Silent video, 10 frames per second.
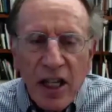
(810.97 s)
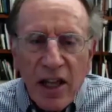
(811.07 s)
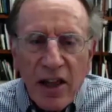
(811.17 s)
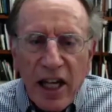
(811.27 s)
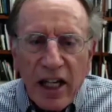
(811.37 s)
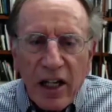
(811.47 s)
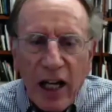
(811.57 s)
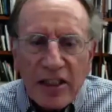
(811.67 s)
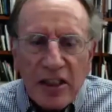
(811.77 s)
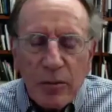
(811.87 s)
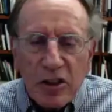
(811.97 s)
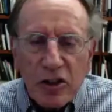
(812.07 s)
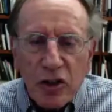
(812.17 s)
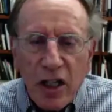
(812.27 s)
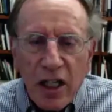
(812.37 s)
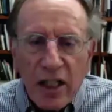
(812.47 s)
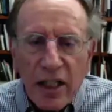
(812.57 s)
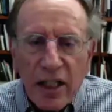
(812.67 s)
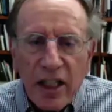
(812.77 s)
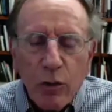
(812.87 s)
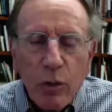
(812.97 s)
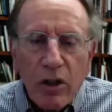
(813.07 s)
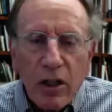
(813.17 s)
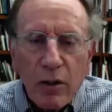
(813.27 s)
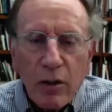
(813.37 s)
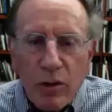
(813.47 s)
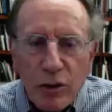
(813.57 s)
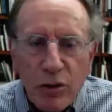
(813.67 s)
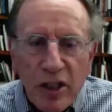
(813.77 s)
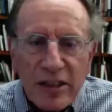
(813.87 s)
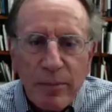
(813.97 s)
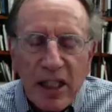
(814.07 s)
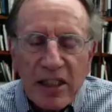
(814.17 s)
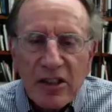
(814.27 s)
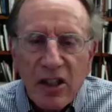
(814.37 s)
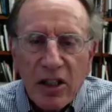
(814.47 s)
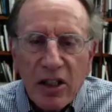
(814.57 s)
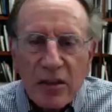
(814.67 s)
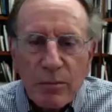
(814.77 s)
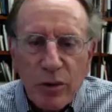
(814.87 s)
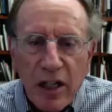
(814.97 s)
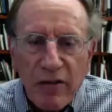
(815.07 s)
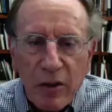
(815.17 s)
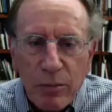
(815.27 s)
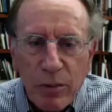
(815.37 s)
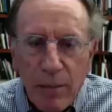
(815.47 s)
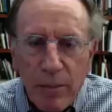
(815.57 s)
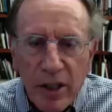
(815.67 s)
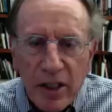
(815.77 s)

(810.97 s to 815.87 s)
that as he was jogging, he quote unquote trespassed on some private property.